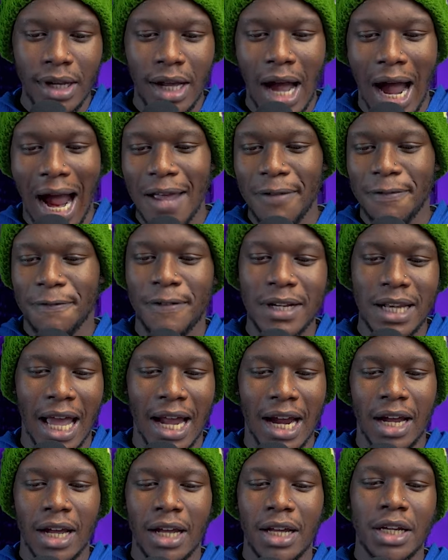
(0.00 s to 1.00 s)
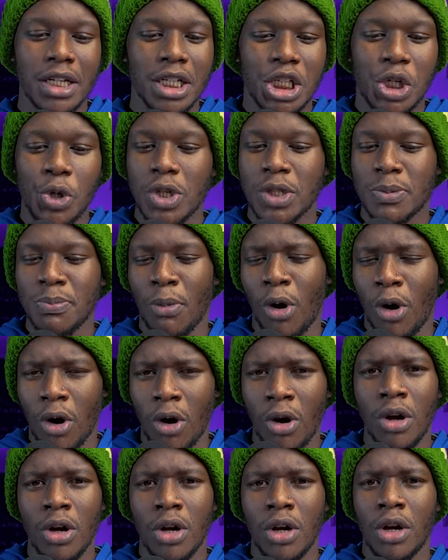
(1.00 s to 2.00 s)
I feel like she was
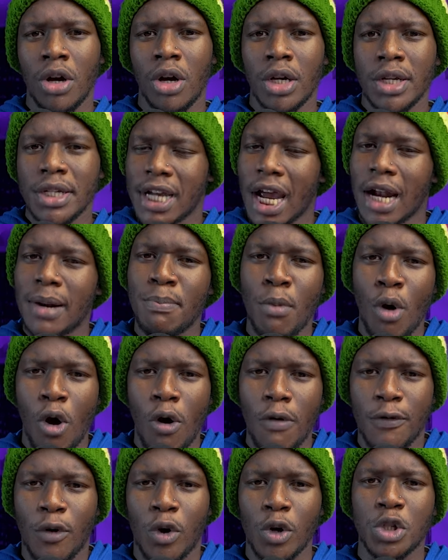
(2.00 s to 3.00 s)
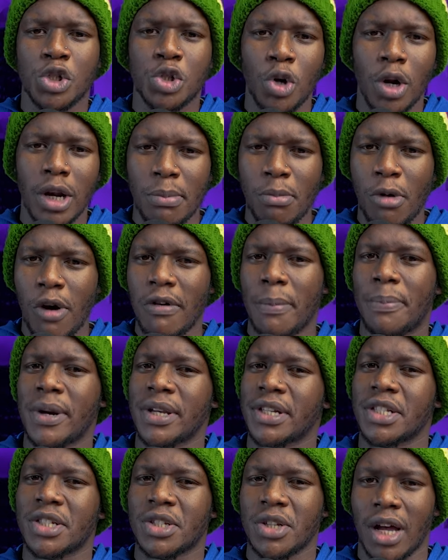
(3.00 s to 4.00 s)
more, she had more of control and more of a presence